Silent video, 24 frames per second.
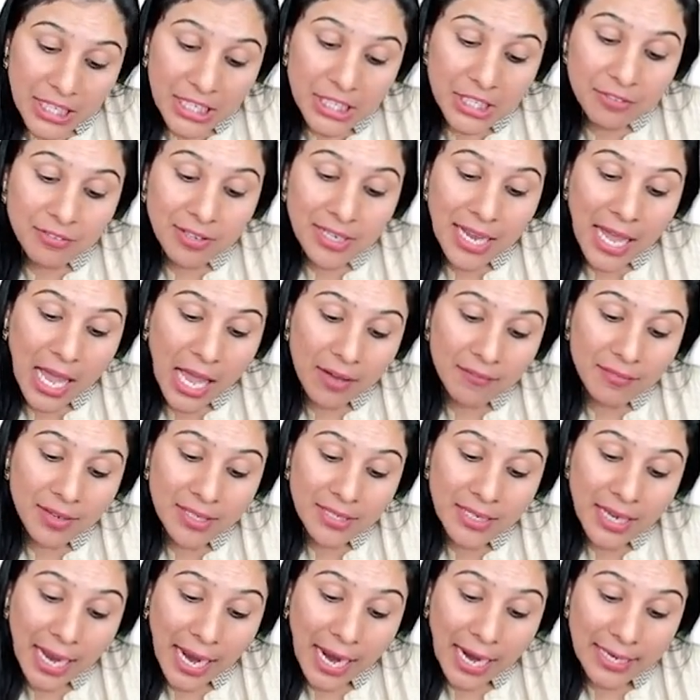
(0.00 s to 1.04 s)
it will have
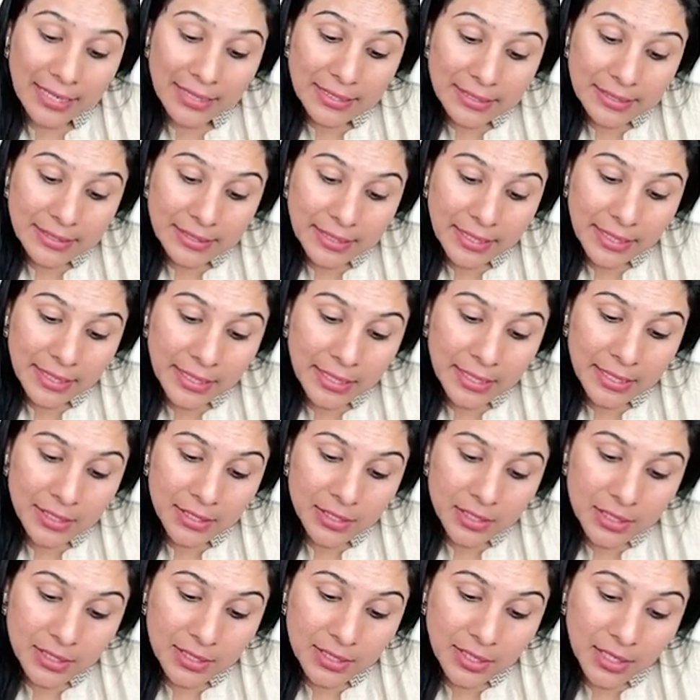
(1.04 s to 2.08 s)
an anti
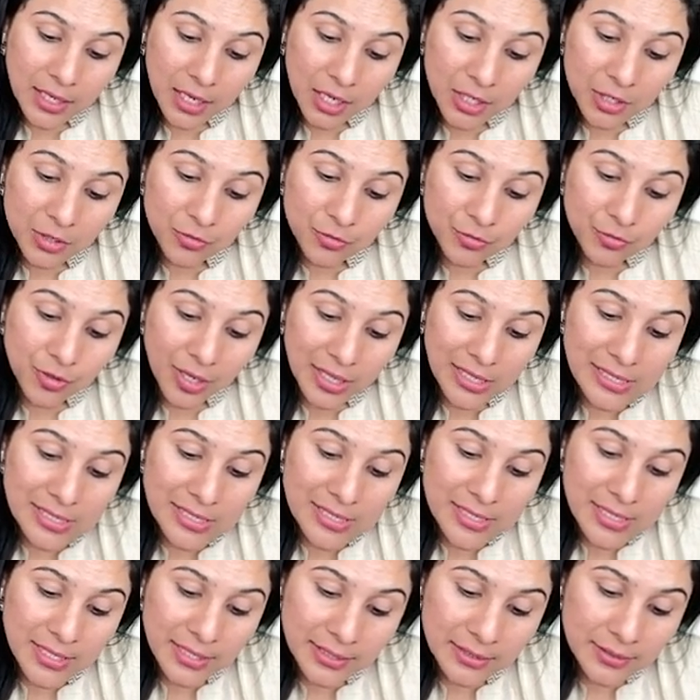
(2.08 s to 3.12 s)

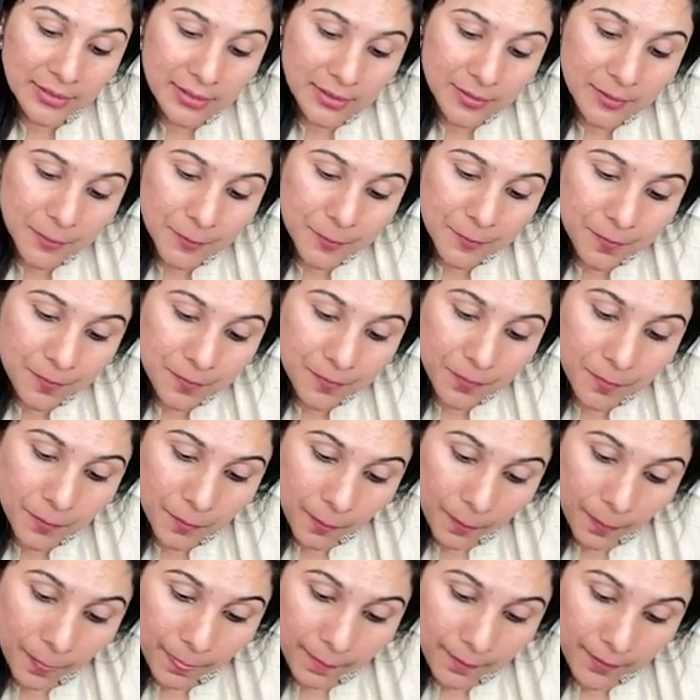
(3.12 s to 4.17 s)
convulsant
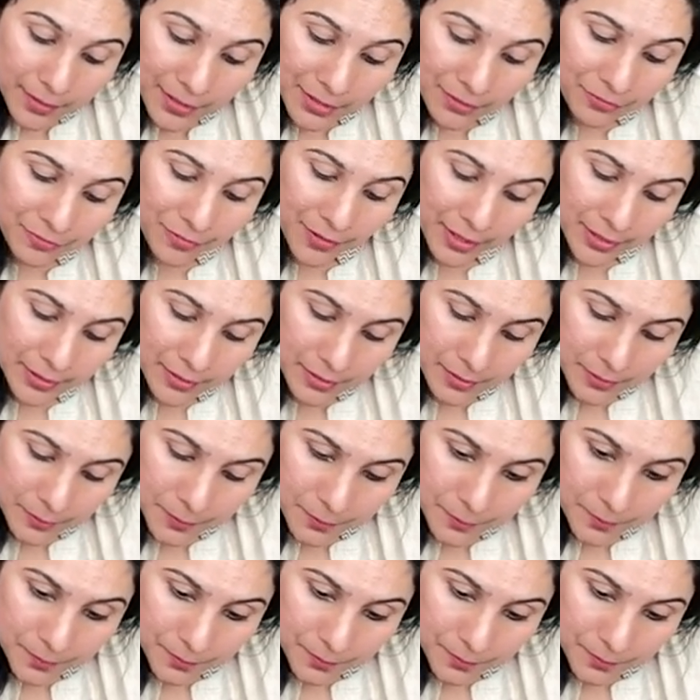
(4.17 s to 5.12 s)
effect.